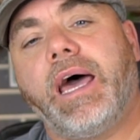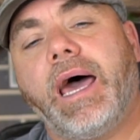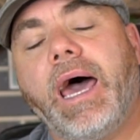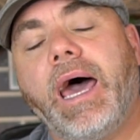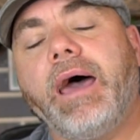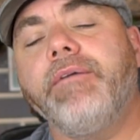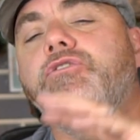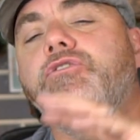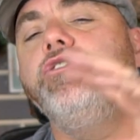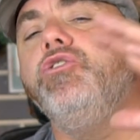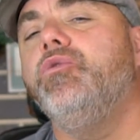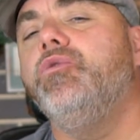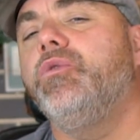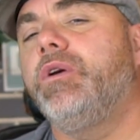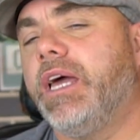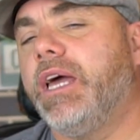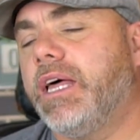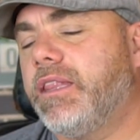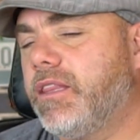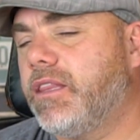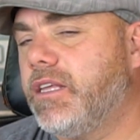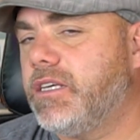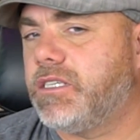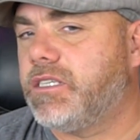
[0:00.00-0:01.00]
after you
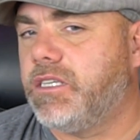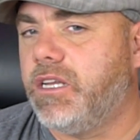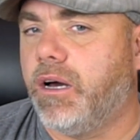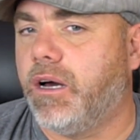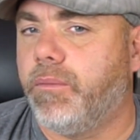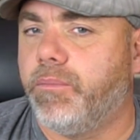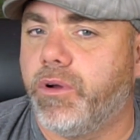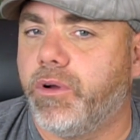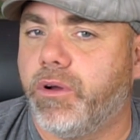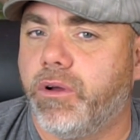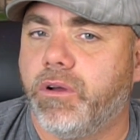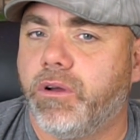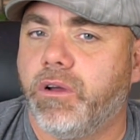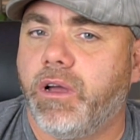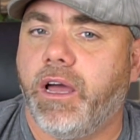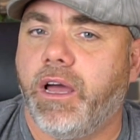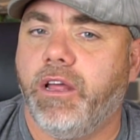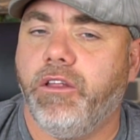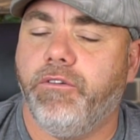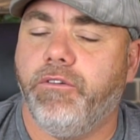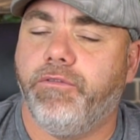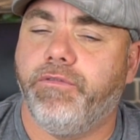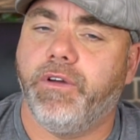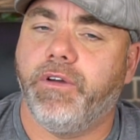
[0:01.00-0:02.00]
get this number
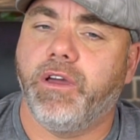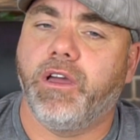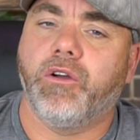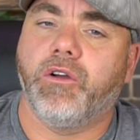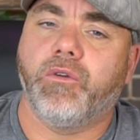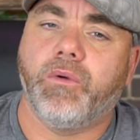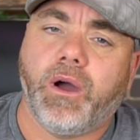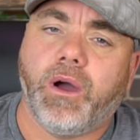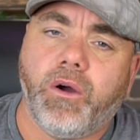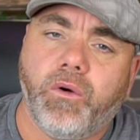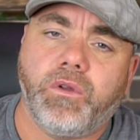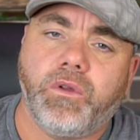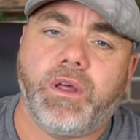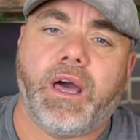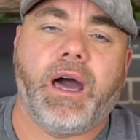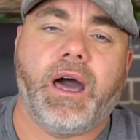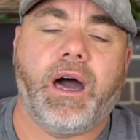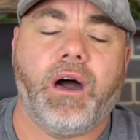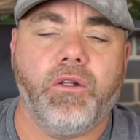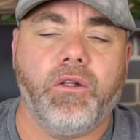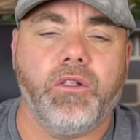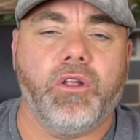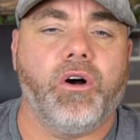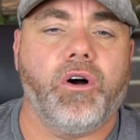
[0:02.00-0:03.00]
and you figure out
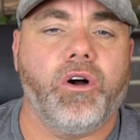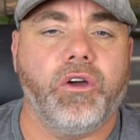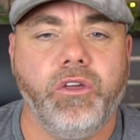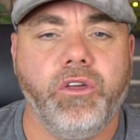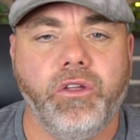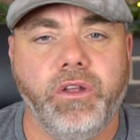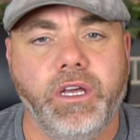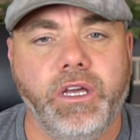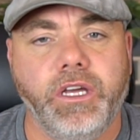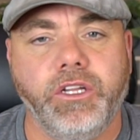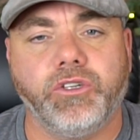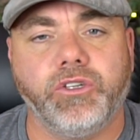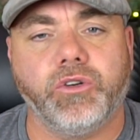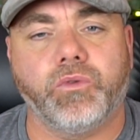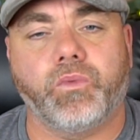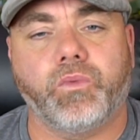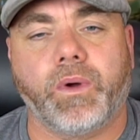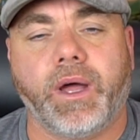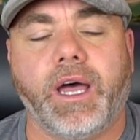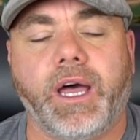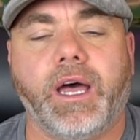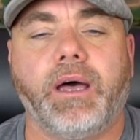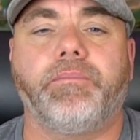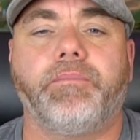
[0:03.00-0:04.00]
how long you need your
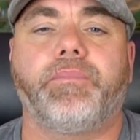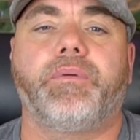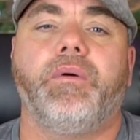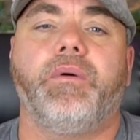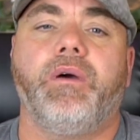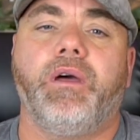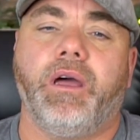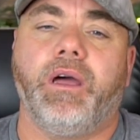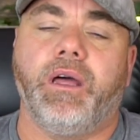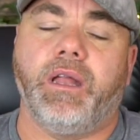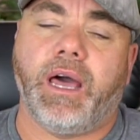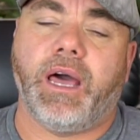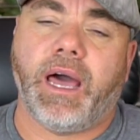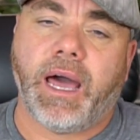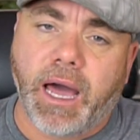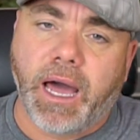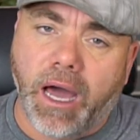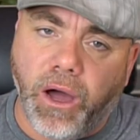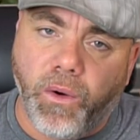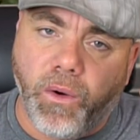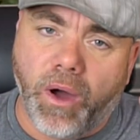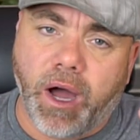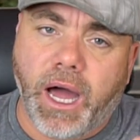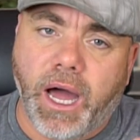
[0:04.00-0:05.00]
ramp and
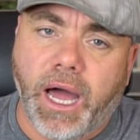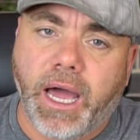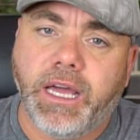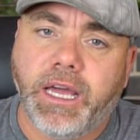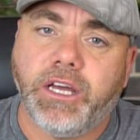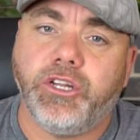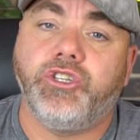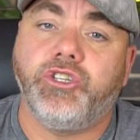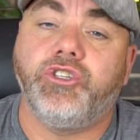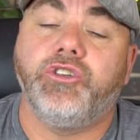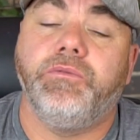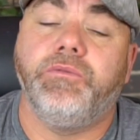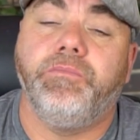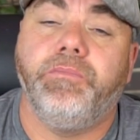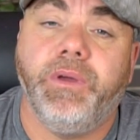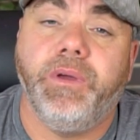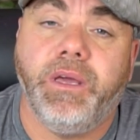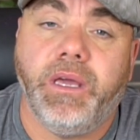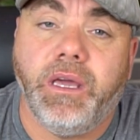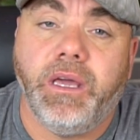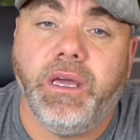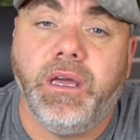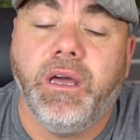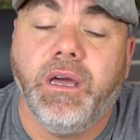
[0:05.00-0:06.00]
how high it should
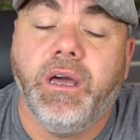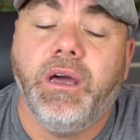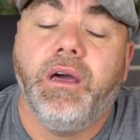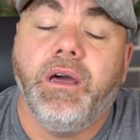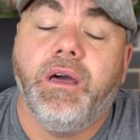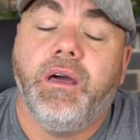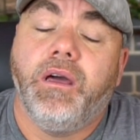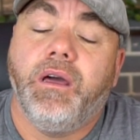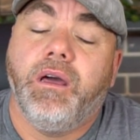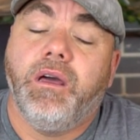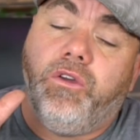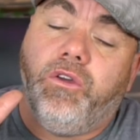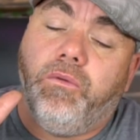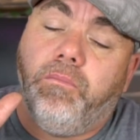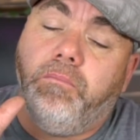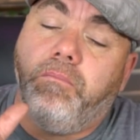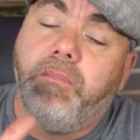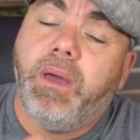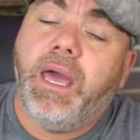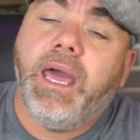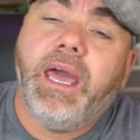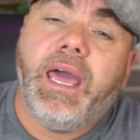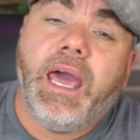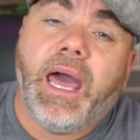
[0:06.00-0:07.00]
be, you
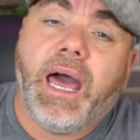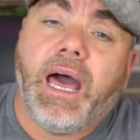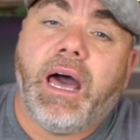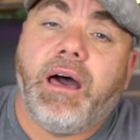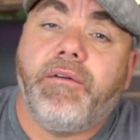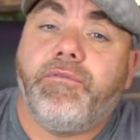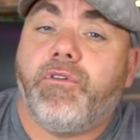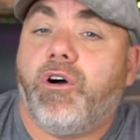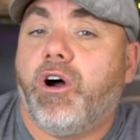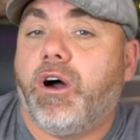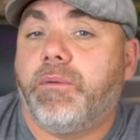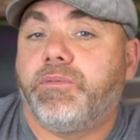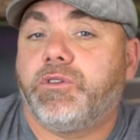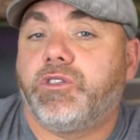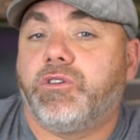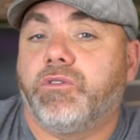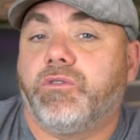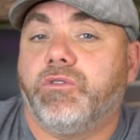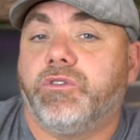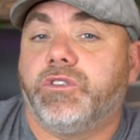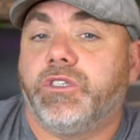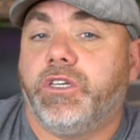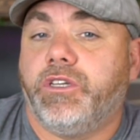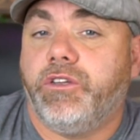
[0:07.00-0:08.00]
may have
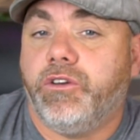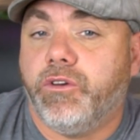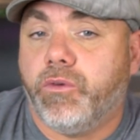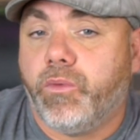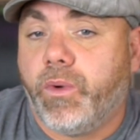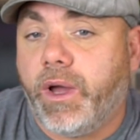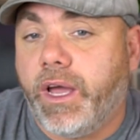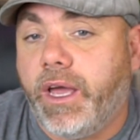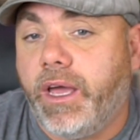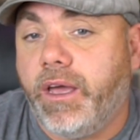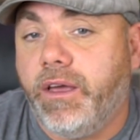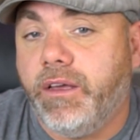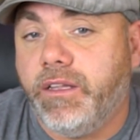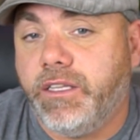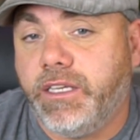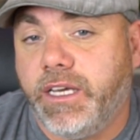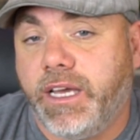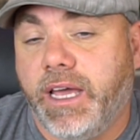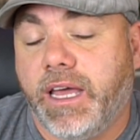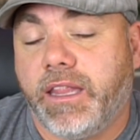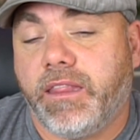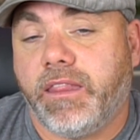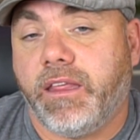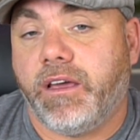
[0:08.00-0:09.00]
obstacles in your way to
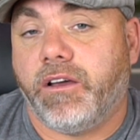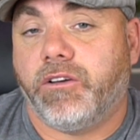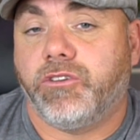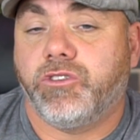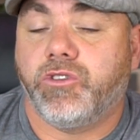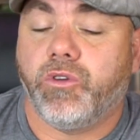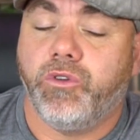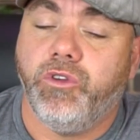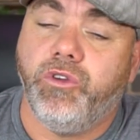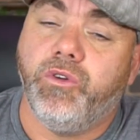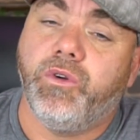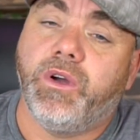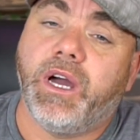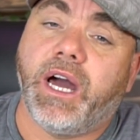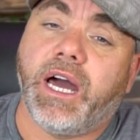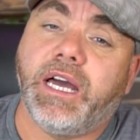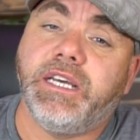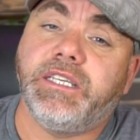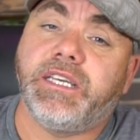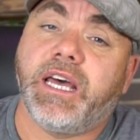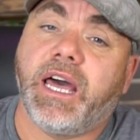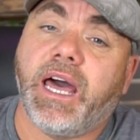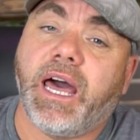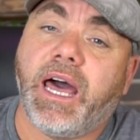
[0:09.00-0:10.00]
get there. So you
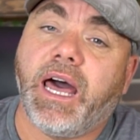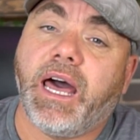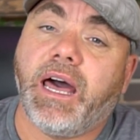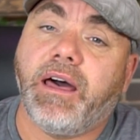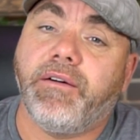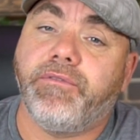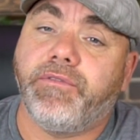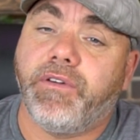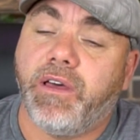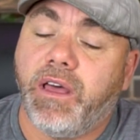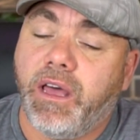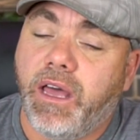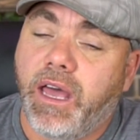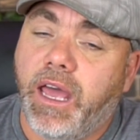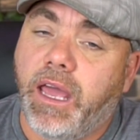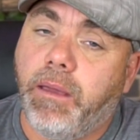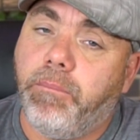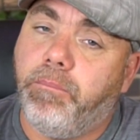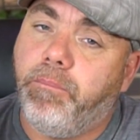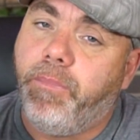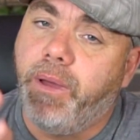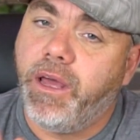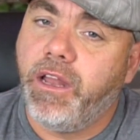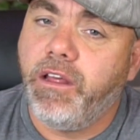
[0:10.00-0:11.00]
guys have a
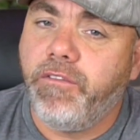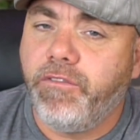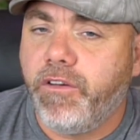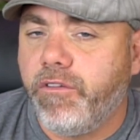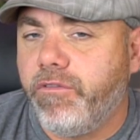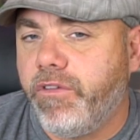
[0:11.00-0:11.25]
bit of a